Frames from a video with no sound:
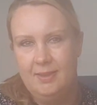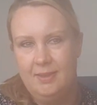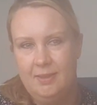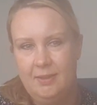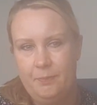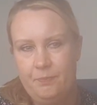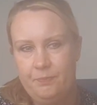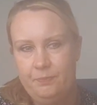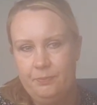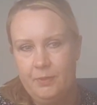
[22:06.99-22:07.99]

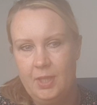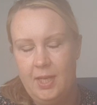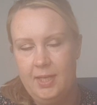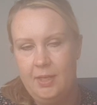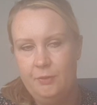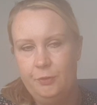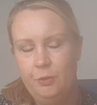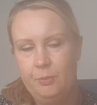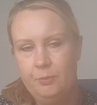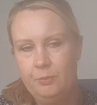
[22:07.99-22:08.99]
I have
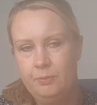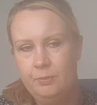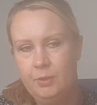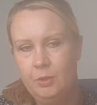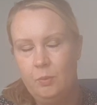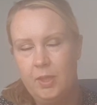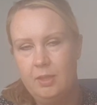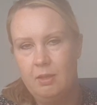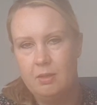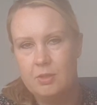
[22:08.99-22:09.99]
some quite
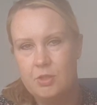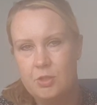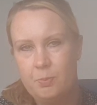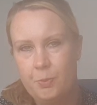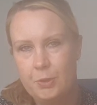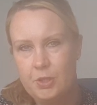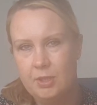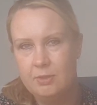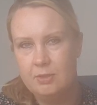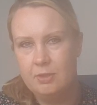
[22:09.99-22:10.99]
large
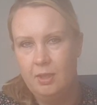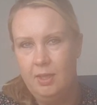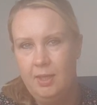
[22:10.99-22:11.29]
projects